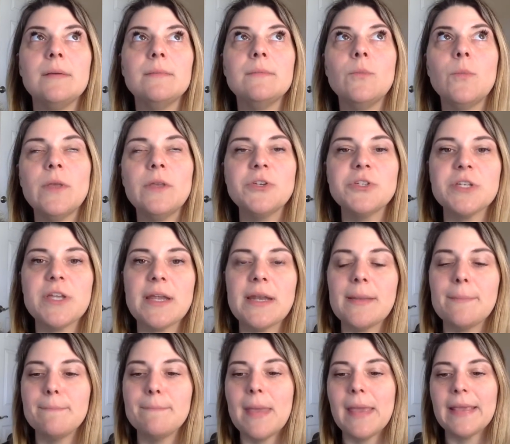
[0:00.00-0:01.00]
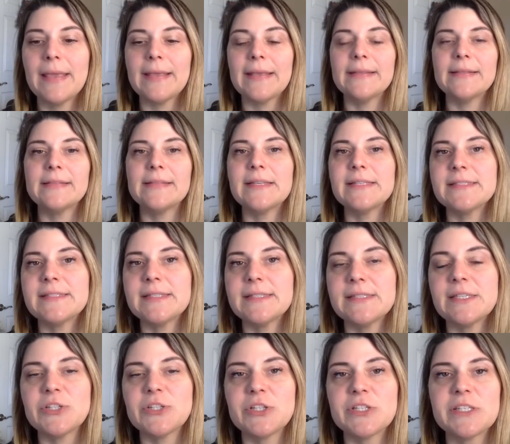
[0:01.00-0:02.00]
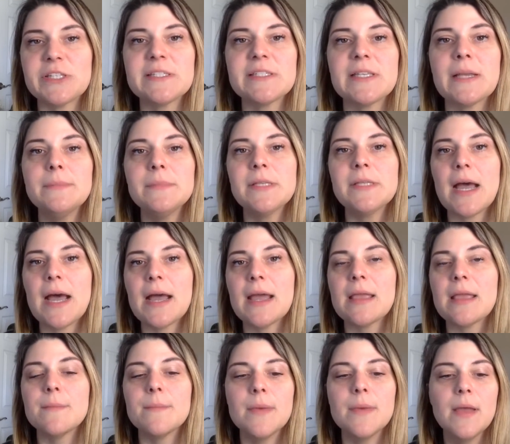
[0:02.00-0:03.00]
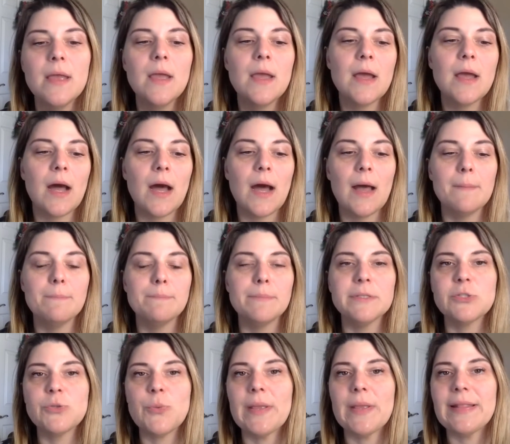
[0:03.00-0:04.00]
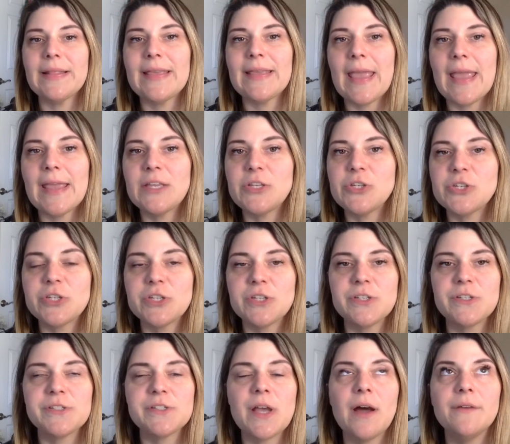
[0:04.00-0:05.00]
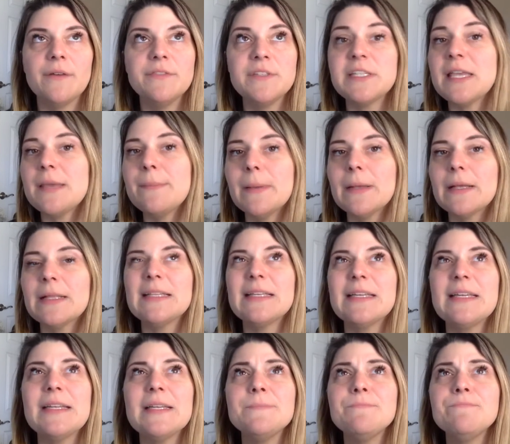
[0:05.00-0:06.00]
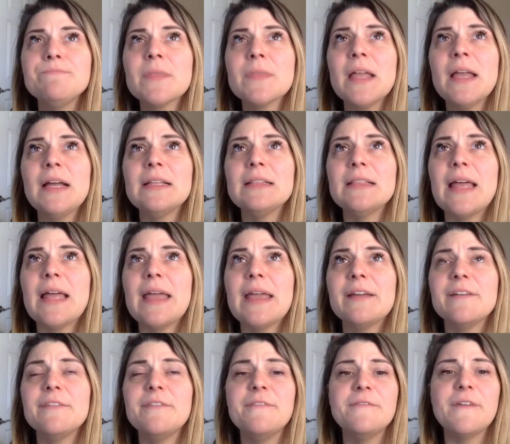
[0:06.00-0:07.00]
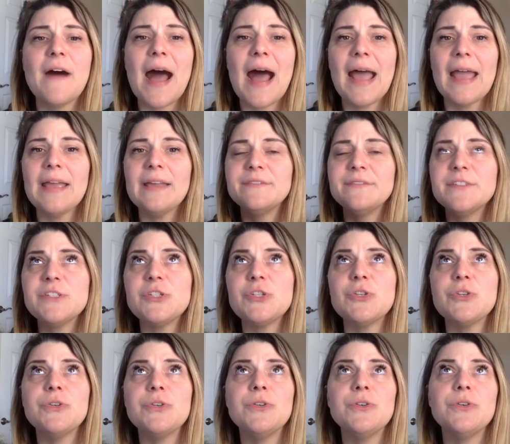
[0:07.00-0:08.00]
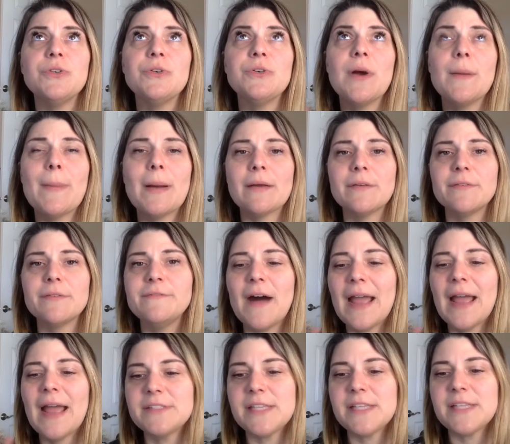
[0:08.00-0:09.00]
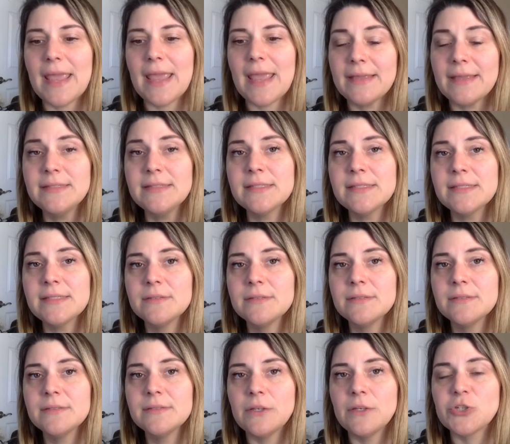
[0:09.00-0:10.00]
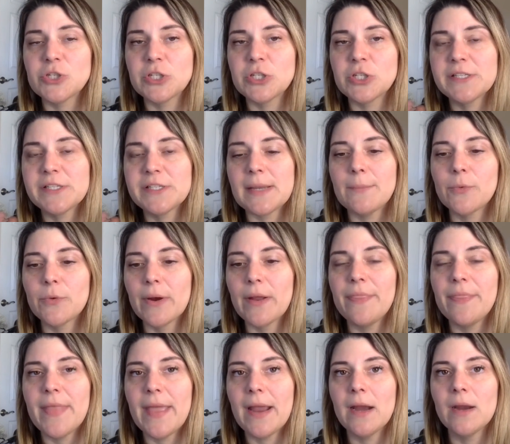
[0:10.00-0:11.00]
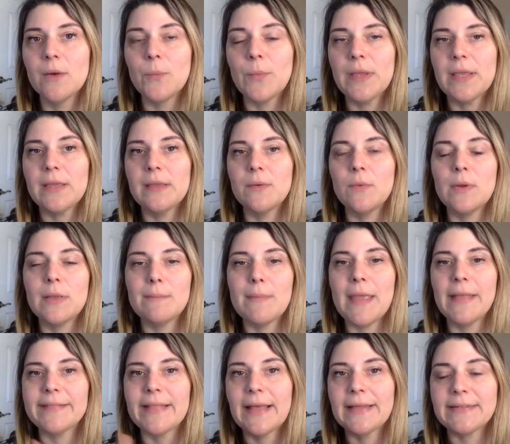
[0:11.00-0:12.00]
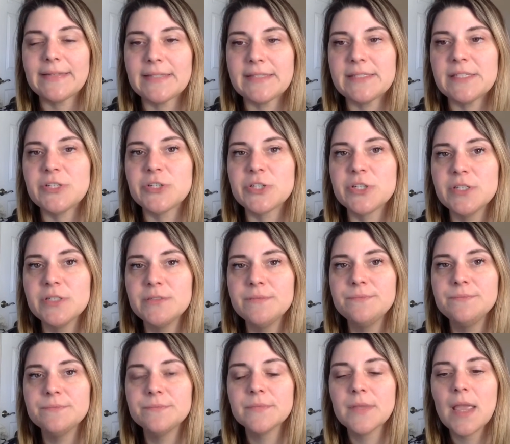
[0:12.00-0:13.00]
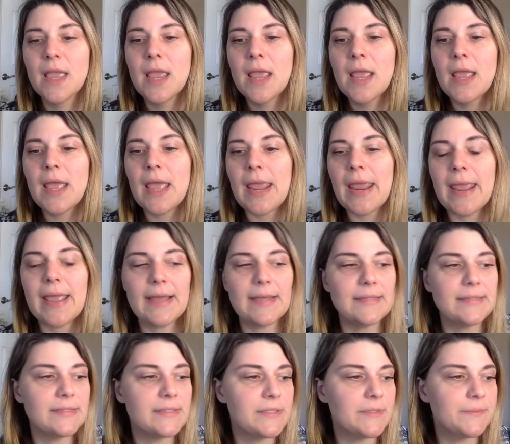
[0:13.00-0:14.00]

we usually end up making this decision sometime between the ages of typically like 5 to 8, usually somewhere in there, we make that decision. And,